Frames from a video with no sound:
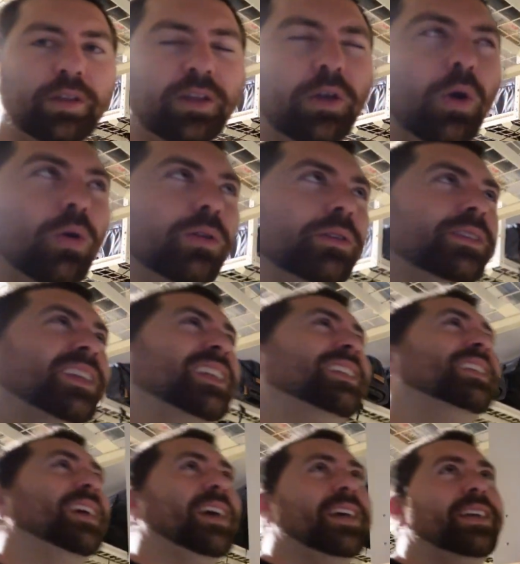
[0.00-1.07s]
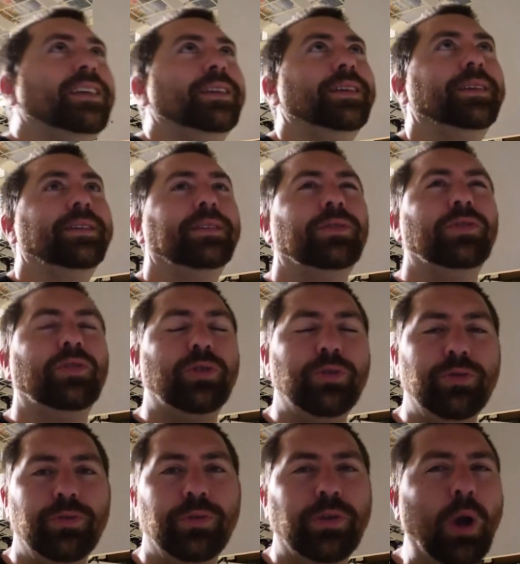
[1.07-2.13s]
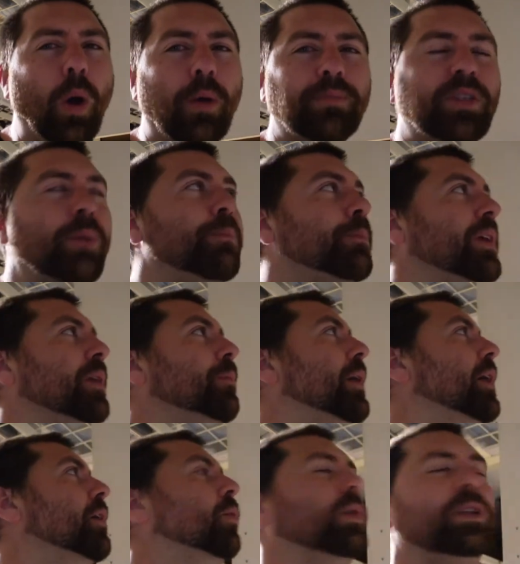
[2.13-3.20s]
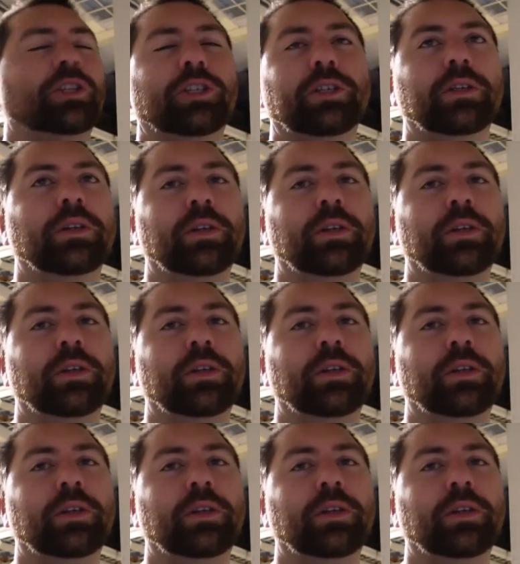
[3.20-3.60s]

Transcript: the goal today is to go up to Big Bear, which